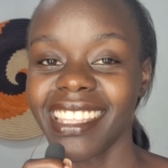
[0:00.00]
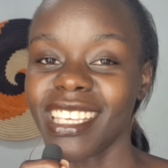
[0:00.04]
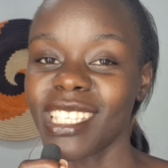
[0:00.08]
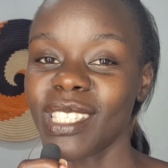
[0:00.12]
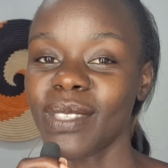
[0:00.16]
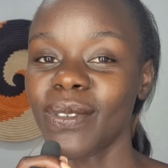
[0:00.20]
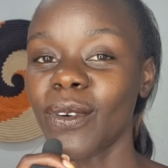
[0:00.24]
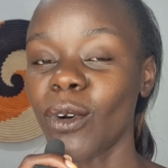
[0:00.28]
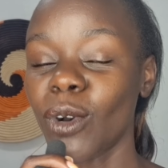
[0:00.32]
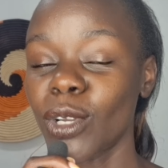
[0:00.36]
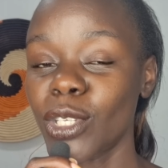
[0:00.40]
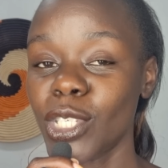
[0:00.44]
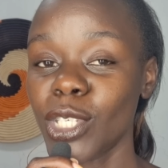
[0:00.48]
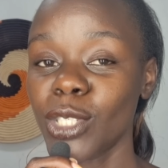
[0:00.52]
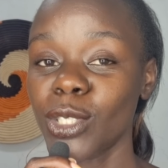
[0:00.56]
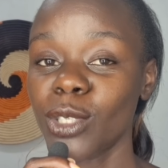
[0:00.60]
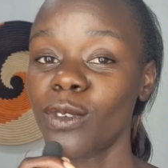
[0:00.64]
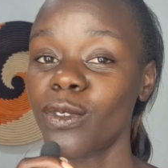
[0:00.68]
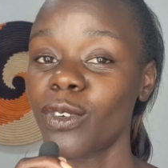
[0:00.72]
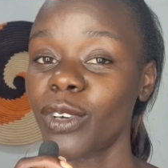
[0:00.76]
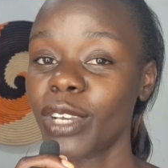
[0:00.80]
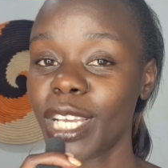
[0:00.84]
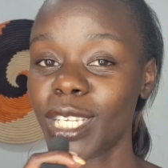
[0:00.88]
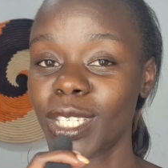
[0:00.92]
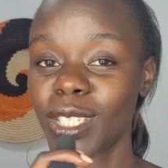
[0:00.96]
Thanks for watching.
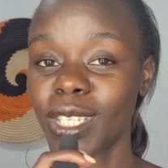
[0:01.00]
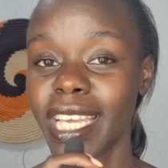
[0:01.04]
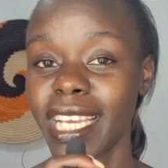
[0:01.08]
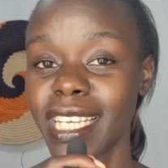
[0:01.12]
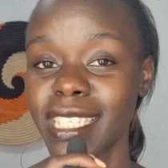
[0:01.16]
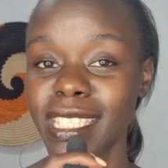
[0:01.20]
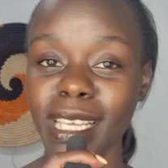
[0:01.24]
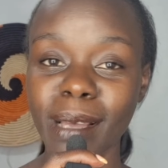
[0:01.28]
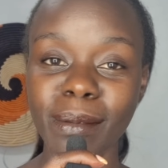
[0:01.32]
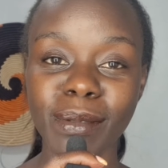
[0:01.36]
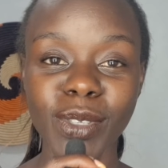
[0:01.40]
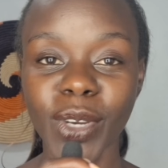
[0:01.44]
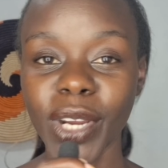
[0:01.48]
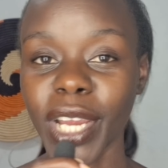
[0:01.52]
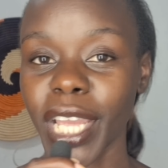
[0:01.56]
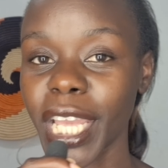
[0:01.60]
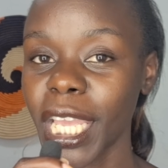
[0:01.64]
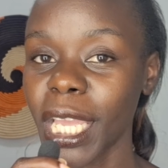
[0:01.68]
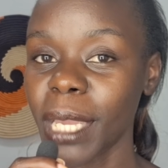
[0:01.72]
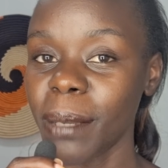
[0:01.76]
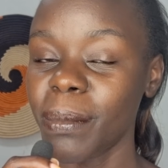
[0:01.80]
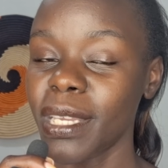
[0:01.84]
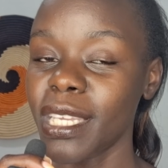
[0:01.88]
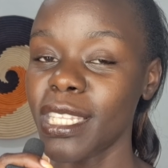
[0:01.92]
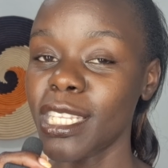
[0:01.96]
Don't forget to like,
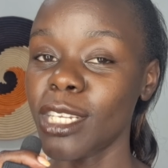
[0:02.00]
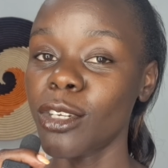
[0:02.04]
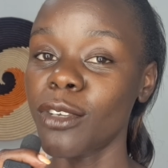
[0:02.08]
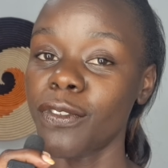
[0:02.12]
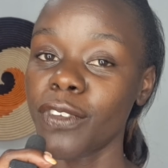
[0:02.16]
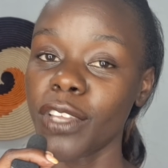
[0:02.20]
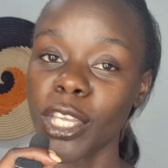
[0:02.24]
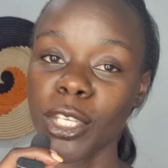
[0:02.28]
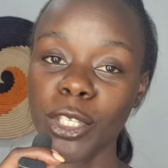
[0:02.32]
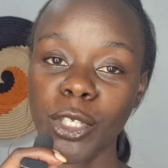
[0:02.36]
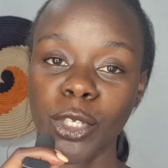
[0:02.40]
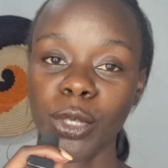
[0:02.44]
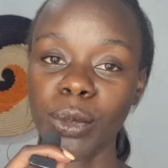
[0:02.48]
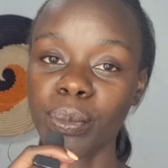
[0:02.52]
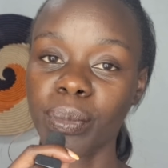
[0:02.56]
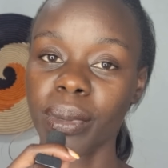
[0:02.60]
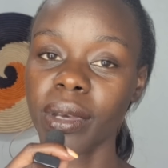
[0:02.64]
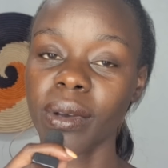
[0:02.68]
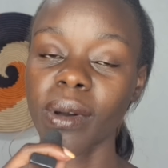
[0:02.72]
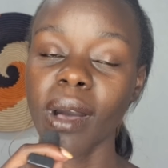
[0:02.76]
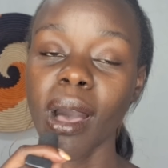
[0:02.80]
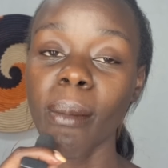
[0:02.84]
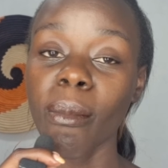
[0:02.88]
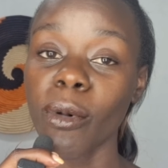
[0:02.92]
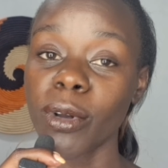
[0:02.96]
subscribe, hit the notification
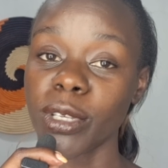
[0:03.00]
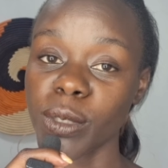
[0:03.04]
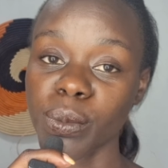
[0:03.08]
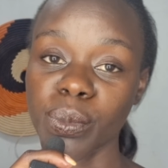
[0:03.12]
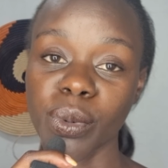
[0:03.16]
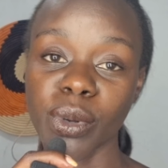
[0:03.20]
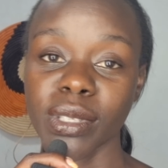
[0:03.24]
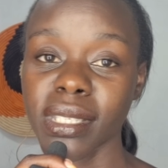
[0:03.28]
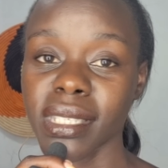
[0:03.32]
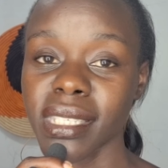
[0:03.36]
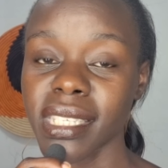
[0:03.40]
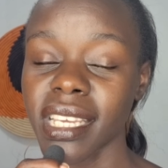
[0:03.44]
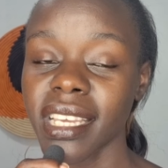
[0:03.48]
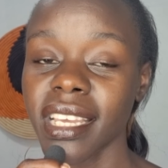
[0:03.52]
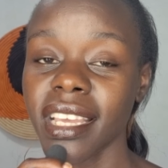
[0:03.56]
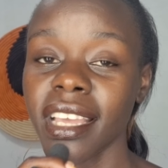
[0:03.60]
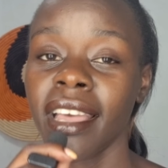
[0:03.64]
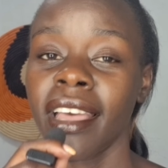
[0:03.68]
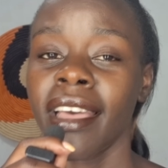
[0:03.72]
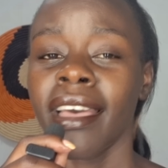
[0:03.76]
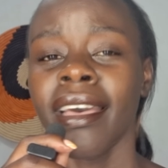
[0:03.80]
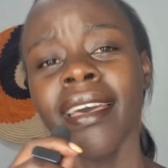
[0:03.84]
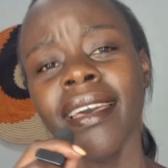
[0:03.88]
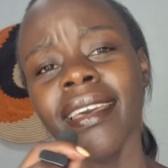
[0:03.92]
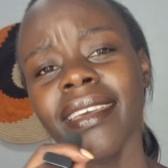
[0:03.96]
bell. I'm always
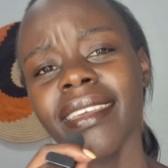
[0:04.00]
posting.